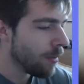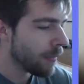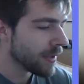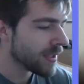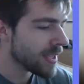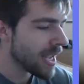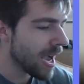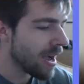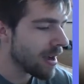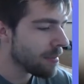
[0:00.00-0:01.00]
with a
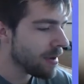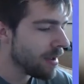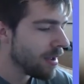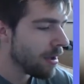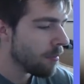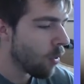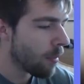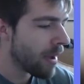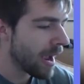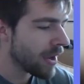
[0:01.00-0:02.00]
Snom,
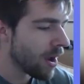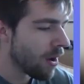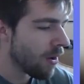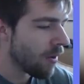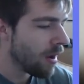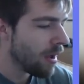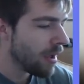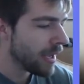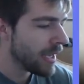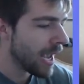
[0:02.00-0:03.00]
Morpeko,
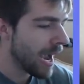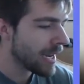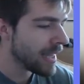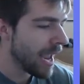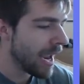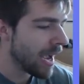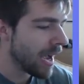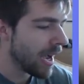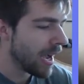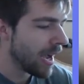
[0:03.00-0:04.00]

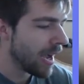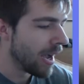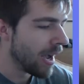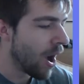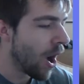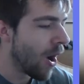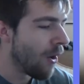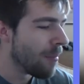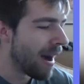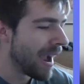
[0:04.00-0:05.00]
Cacnea.
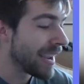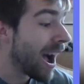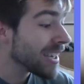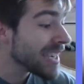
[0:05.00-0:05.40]
Oh my god,